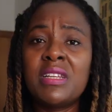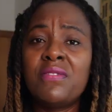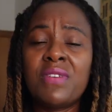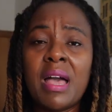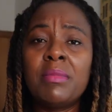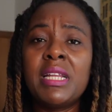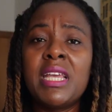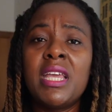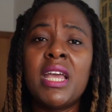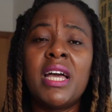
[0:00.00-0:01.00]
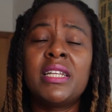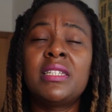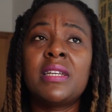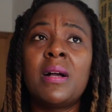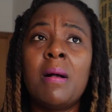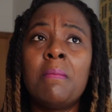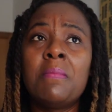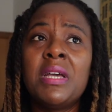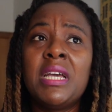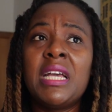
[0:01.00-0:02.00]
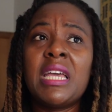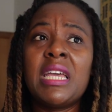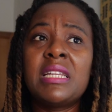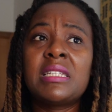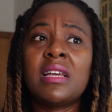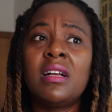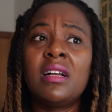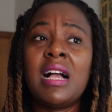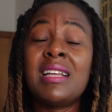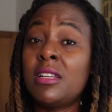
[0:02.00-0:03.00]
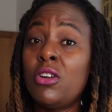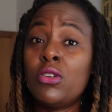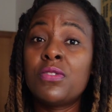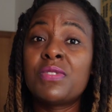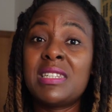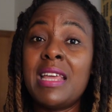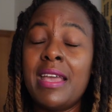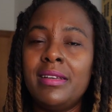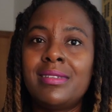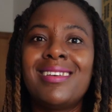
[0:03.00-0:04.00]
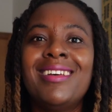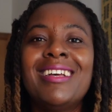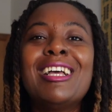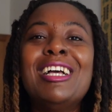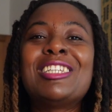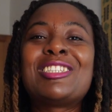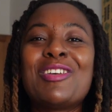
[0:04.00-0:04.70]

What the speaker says: and family, and it has a lot of snakes. So